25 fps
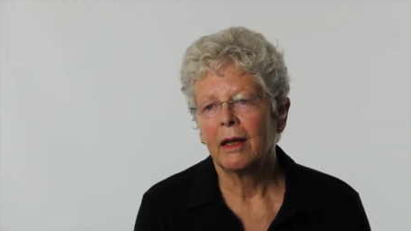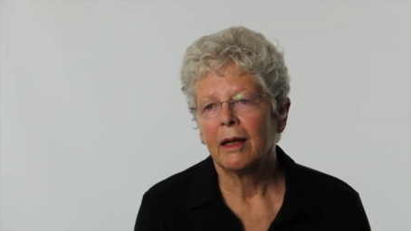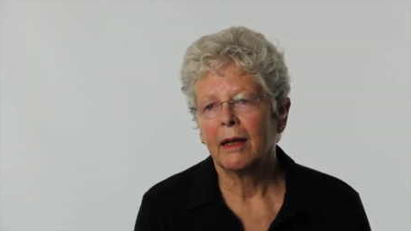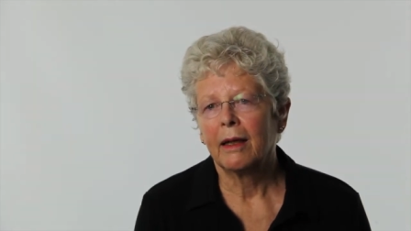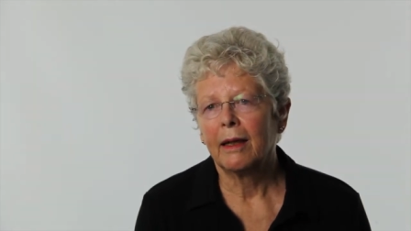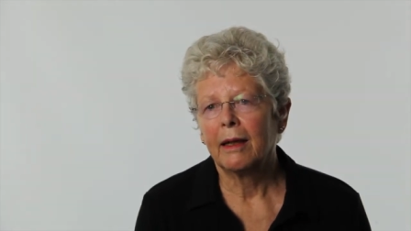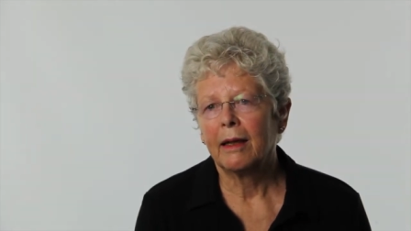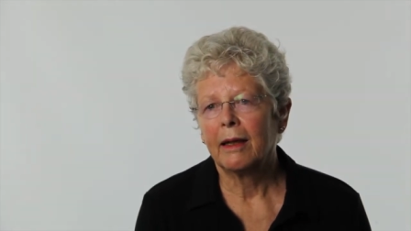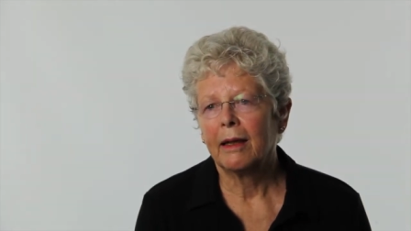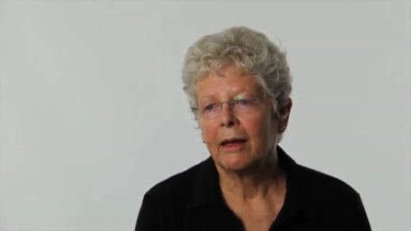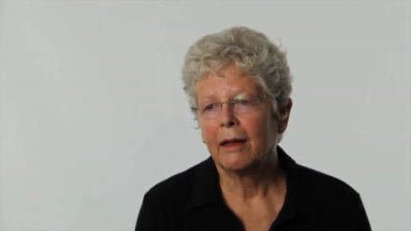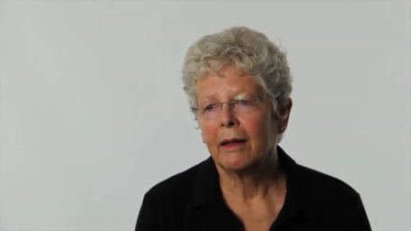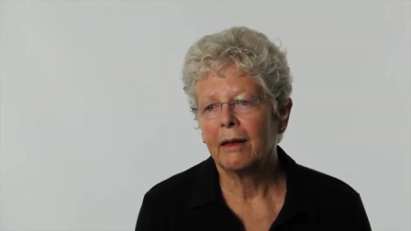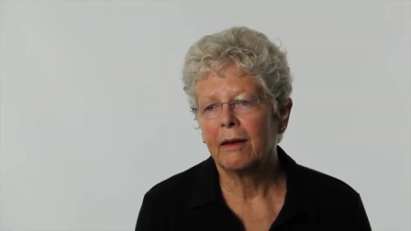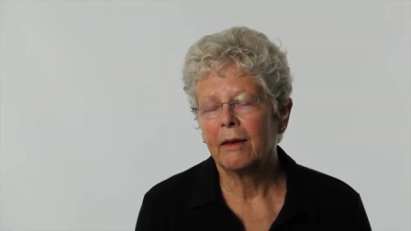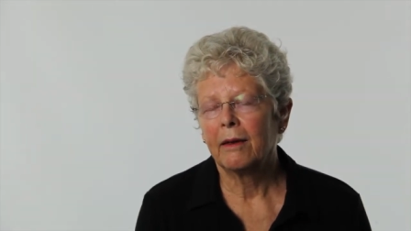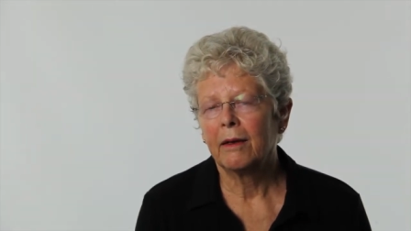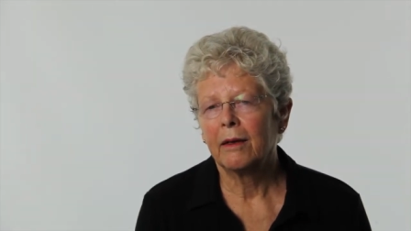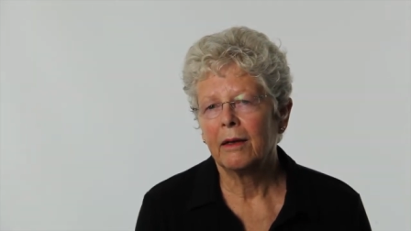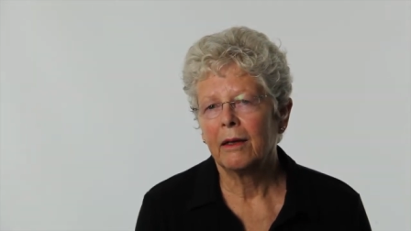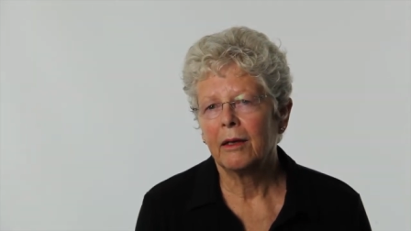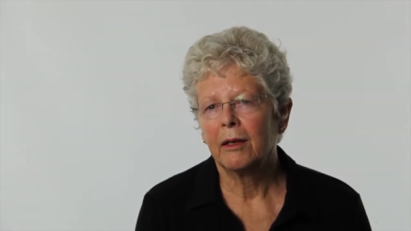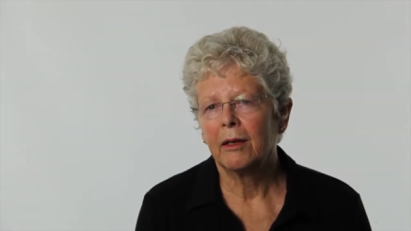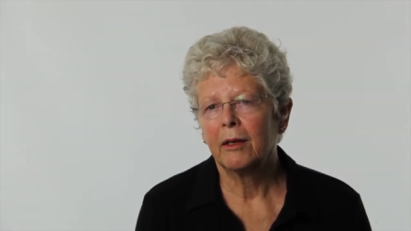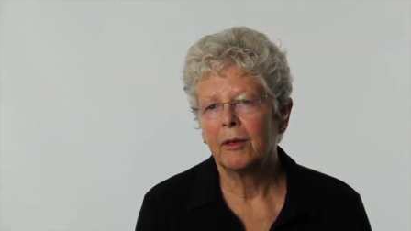and,
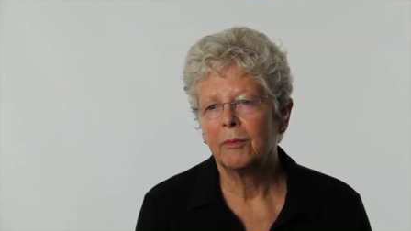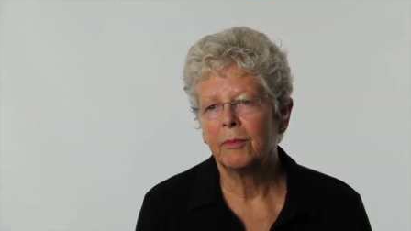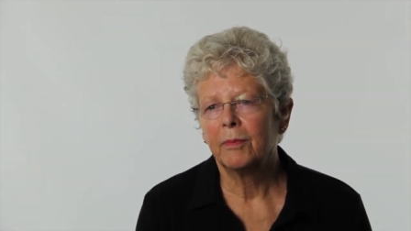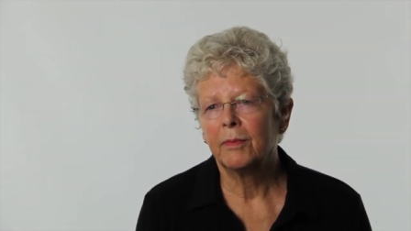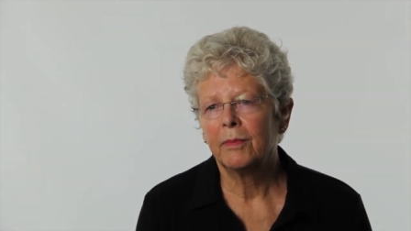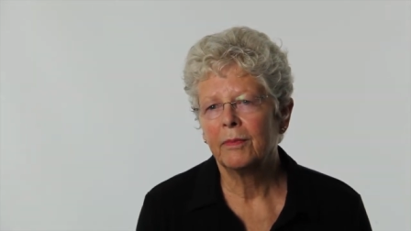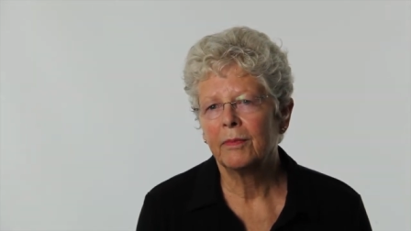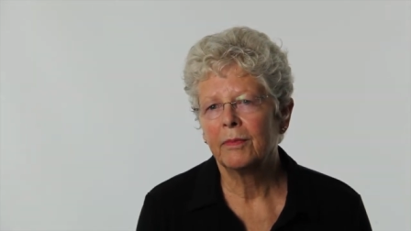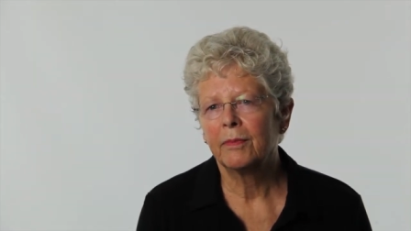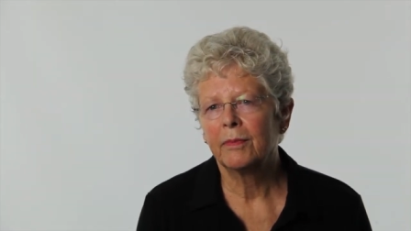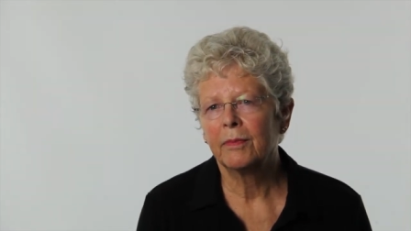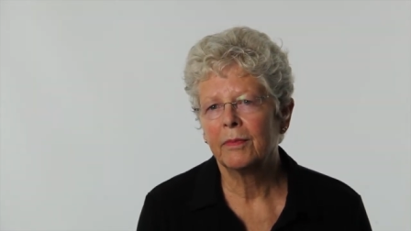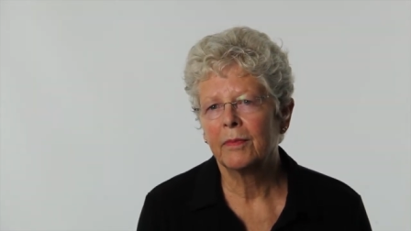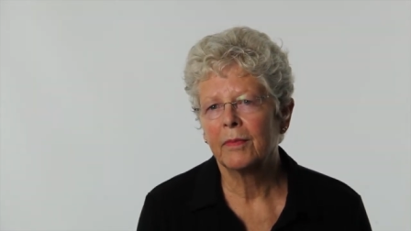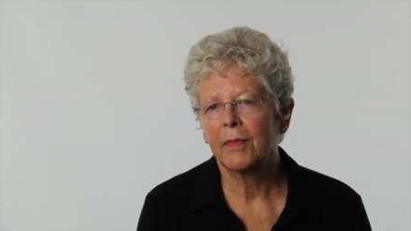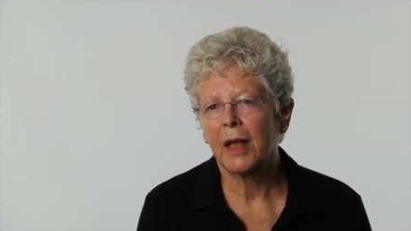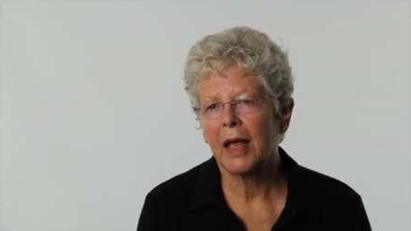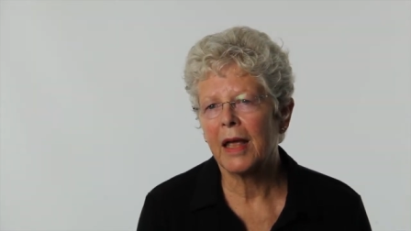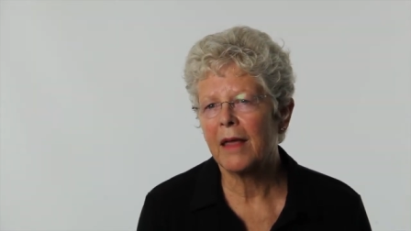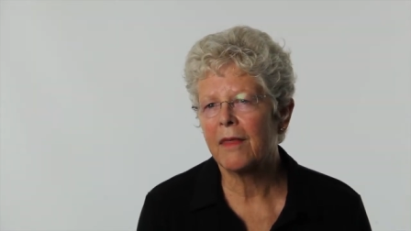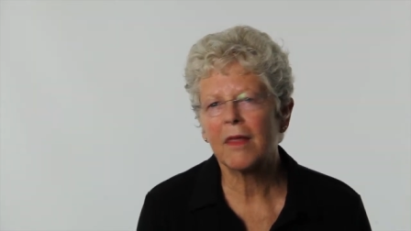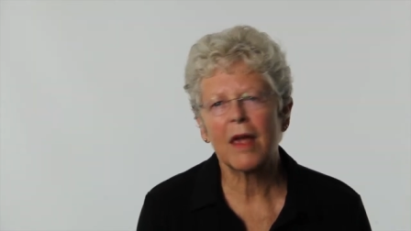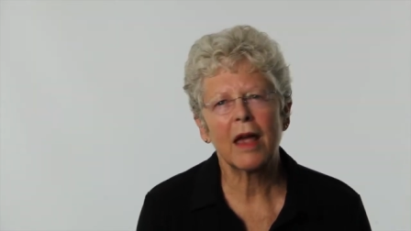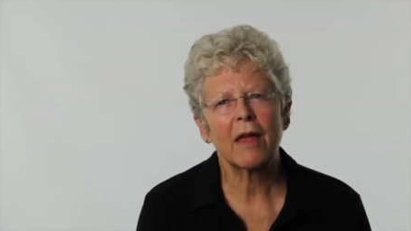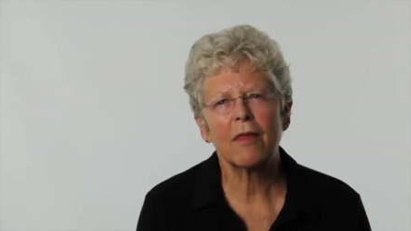um,
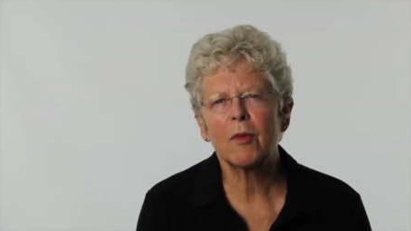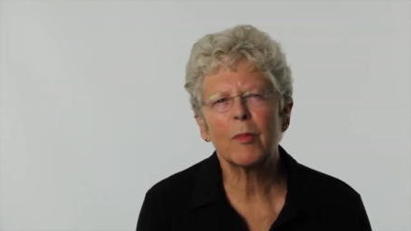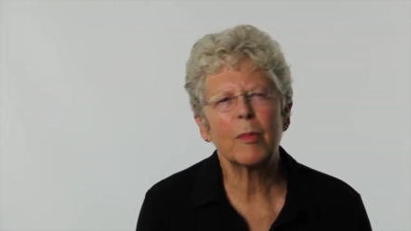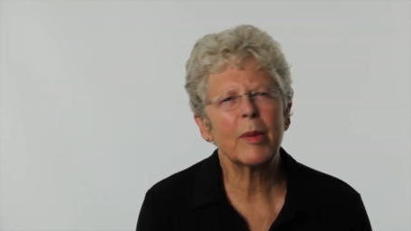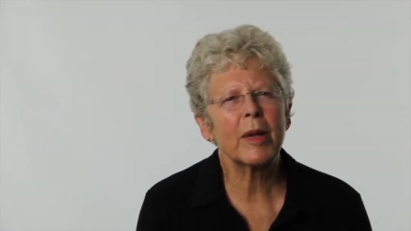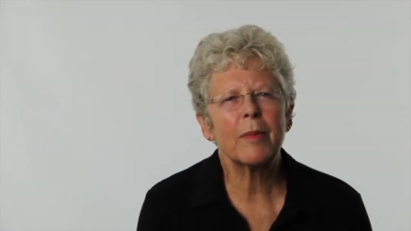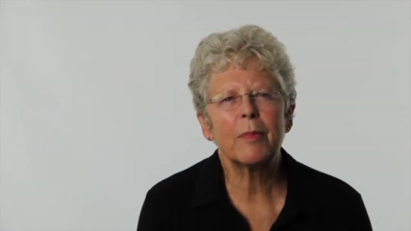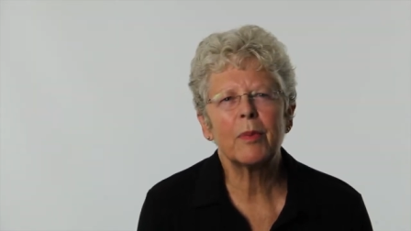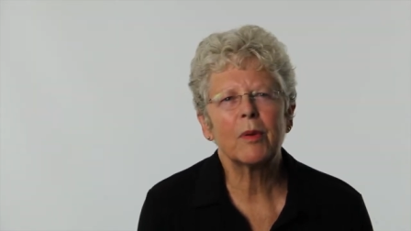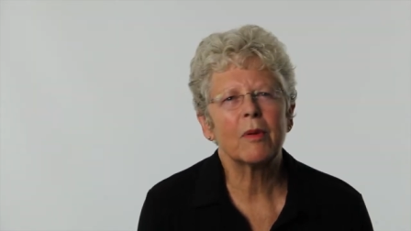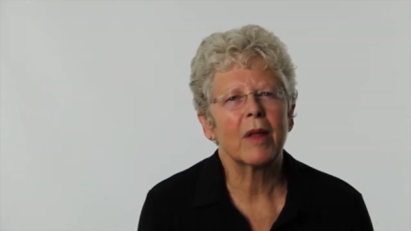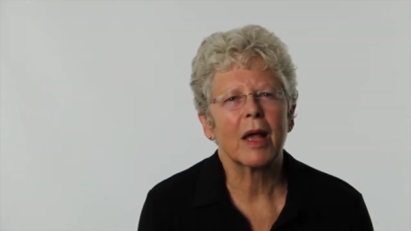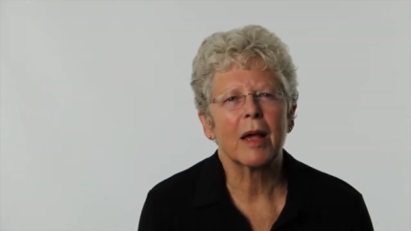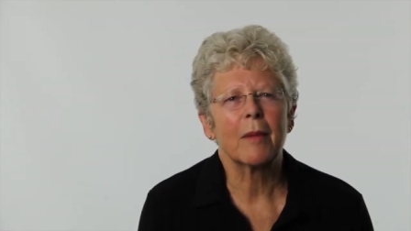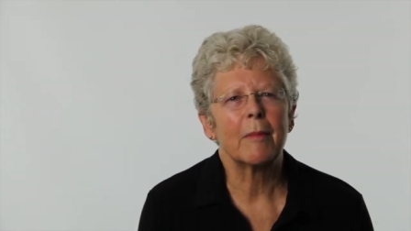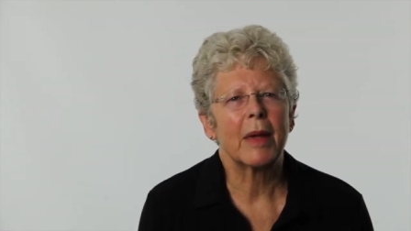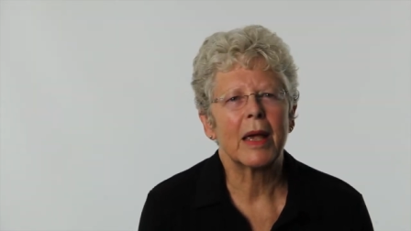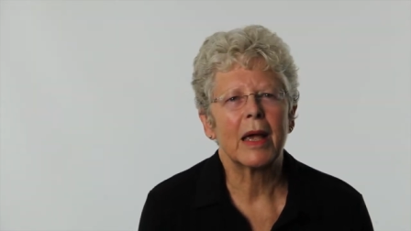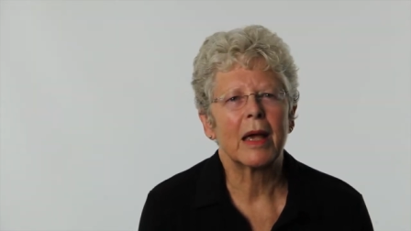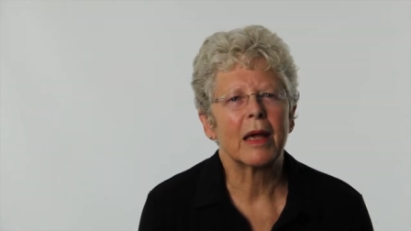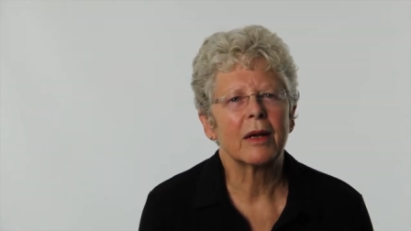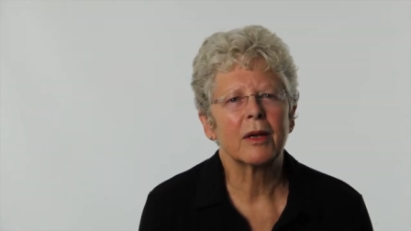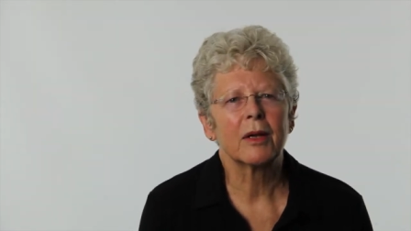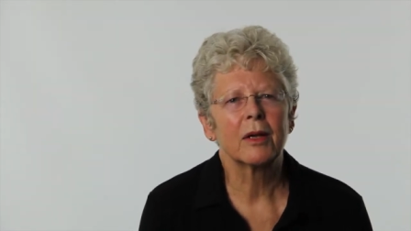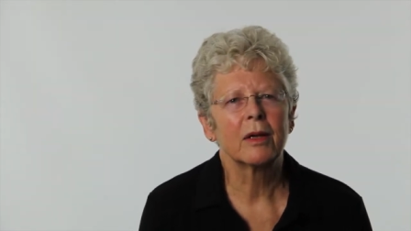and, and the people I
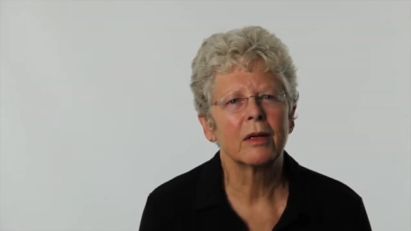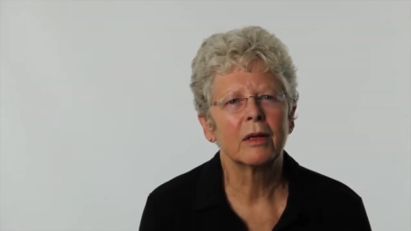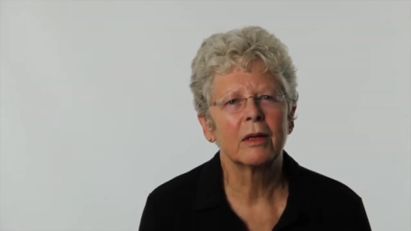met.